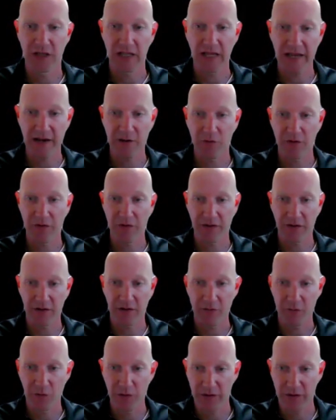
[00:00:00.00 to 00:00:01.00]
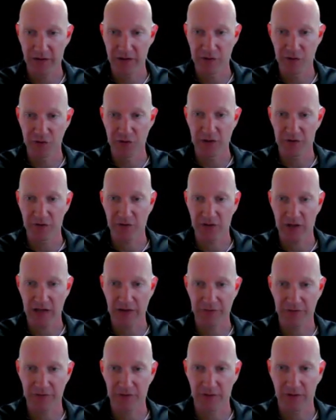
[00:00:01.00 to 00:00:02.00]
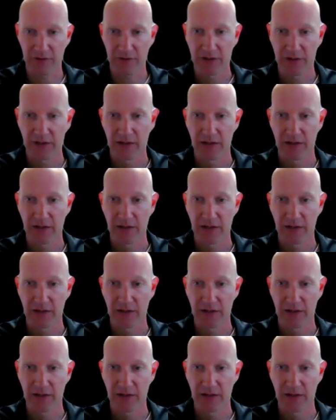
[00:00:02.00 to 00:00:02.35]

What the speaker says: light with the judicial officer.